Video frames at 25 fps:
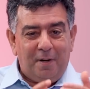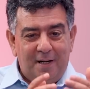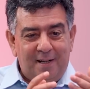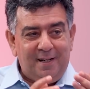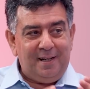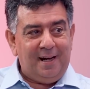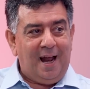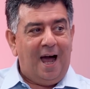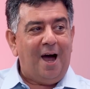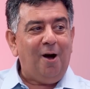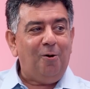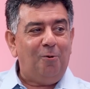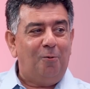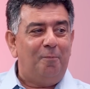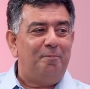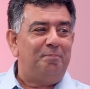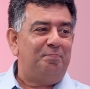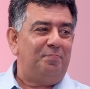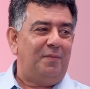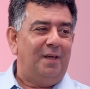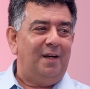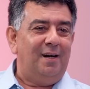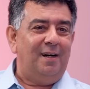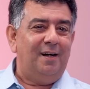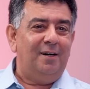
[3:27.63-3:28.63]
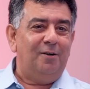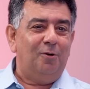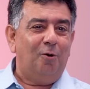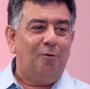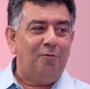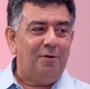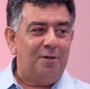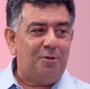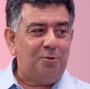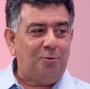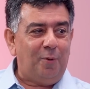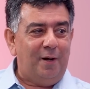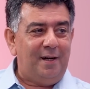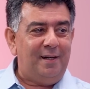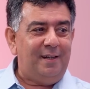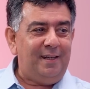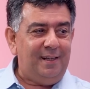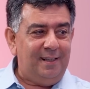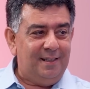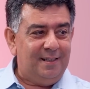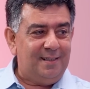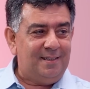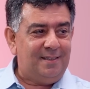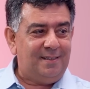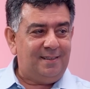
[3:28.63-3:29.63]
But now, over 20
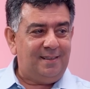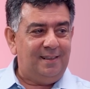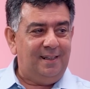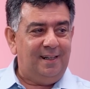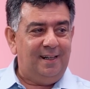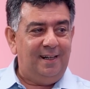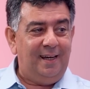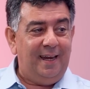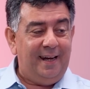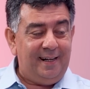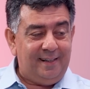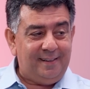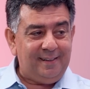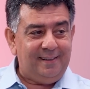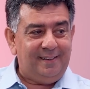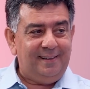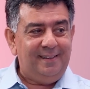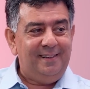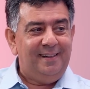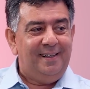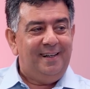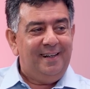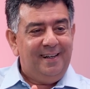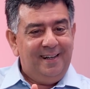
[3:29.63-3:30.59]
years later,